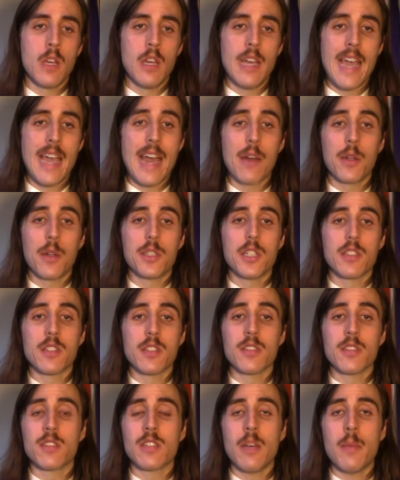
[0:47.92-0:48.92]
Outages
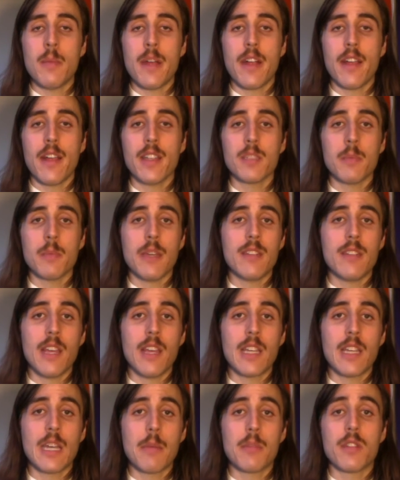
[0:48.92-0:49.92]
in some areas may
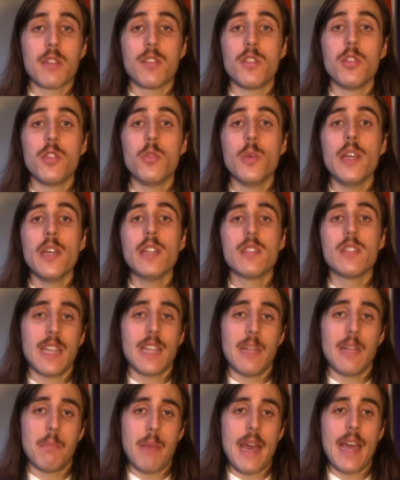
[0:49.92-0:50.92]
take up to 2 weeks to
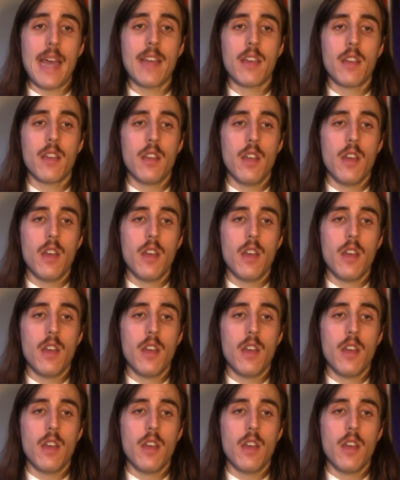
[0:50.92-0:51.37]
get back,